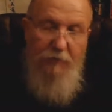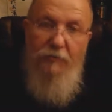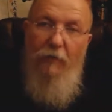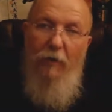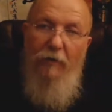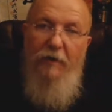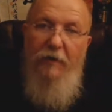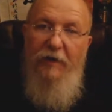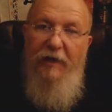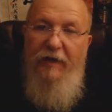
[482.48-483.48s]
was wrong in
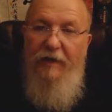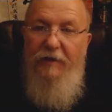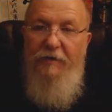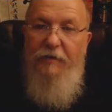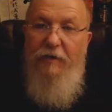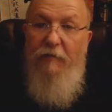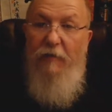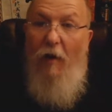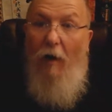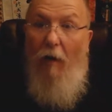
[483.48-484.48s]
thinking he'd
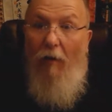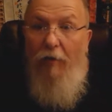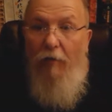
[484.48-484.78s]
discovered all